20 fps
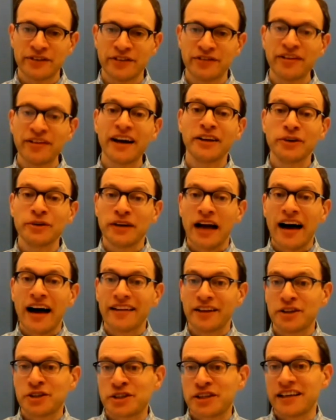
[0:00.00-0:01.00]
find new
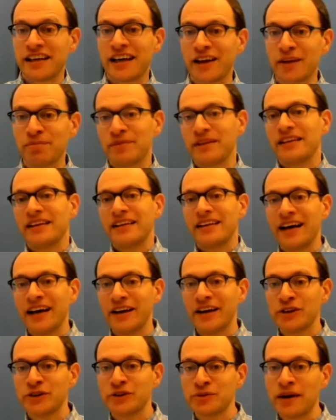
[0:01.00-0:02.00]
knowledge to help
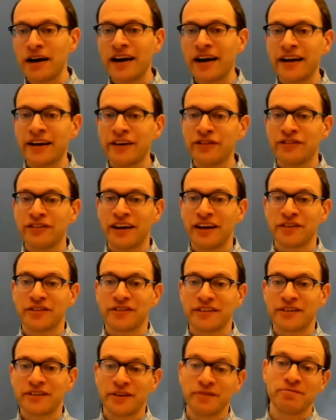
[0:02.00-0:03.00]
drive
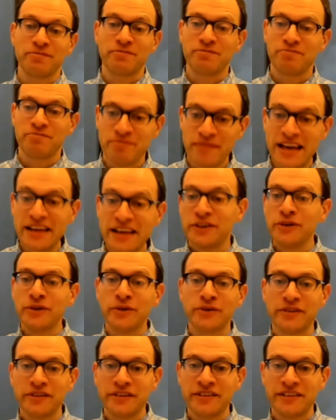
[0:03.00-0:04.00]
us to make new